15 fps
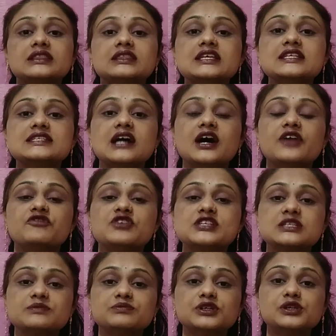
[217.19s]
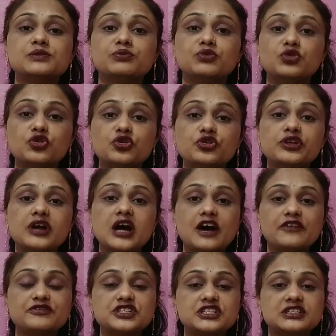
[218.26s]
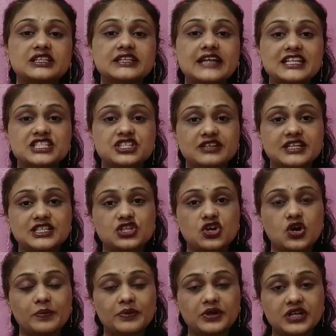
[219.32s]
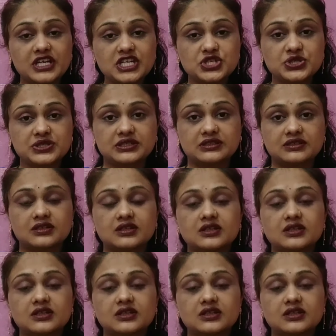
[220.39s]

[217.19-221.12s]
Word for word: These are visible more after the cataract operation.